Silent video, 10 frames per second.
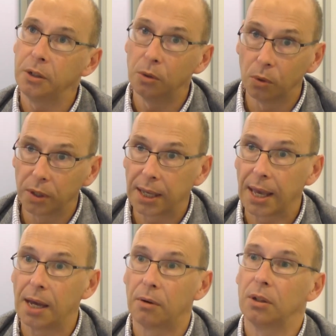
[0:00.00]
you're the
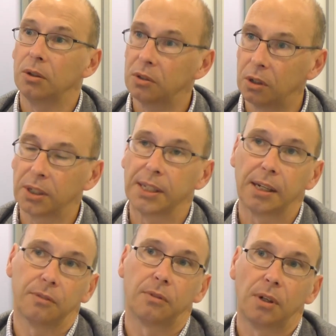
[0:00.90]
carer who's looking
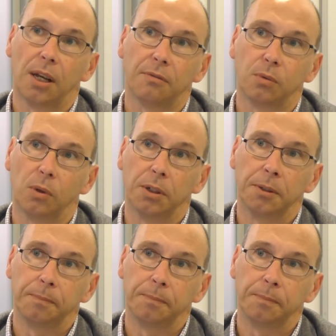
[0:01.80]
out for a loved one.